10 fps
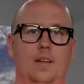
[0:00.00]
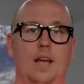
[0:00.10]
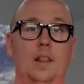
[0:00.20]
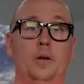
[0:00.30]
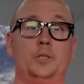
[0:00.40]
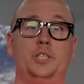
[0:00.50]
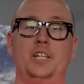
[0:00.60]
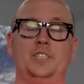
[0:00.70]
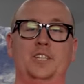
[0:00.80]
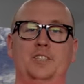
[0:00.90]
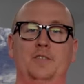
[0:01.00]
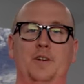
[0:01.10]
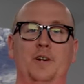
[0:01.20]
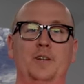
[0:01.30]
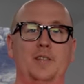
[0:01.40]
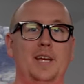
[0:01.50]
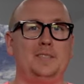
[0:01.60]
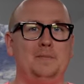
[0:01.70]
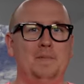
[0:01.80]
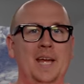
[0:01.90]
Hello, citizens of Earth.
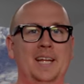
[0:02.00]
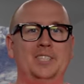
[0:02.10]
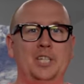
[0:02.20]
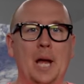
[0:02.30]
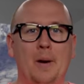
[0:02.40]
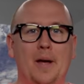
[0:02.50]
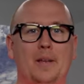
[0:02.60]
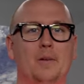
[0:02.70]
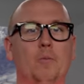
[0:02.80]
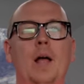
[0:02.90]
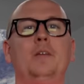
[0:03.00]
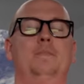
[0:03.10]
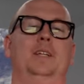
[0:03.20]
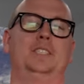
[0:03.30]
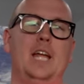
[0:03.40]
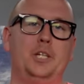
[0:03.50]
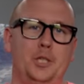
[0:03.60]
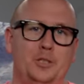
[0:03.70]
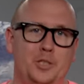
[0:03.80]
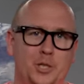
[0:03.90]
It's me, Jared. Welcome to
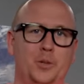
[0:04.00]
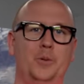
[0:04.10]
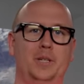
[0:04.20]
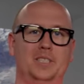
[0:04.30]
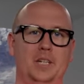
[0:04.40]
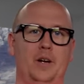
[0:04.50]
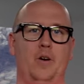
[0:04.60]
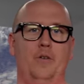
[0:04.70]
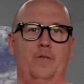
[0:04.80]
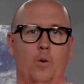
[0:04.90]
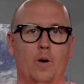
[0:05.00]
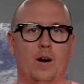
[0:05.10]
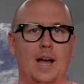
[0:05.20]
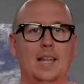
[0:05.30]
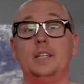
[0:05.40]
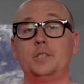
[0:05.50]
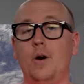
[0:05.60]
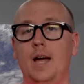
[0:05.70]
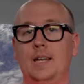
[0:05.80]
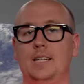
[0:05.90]
Station 204. And let's
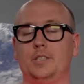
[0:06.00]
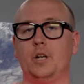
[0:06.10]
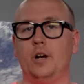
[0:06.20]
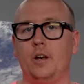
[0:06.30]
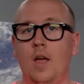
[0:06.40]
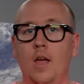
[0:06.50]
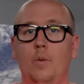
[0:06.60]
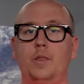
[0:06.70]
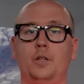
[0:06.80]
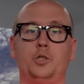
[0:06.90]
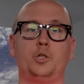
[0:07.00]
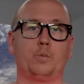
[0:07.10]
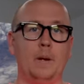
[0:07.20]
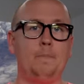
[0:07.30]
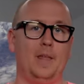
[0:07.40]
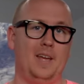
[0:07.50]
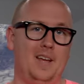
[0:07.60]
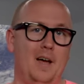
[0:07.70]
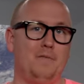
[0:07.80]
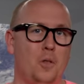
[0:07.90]
go ahead and get started with a triplet
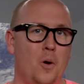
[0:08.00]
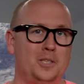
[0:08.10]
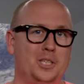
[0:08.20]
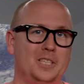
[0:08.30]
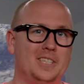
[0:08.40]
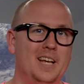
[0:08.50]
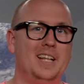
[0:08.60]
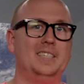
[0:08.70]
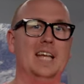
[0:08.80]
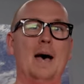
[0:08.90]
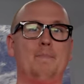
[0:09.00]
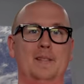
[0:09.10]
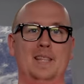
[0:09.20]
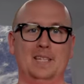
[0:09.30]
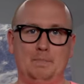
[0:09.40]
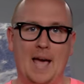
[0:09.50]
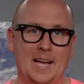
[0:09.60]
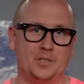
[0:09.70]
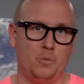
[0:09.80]
of launches that's happened this past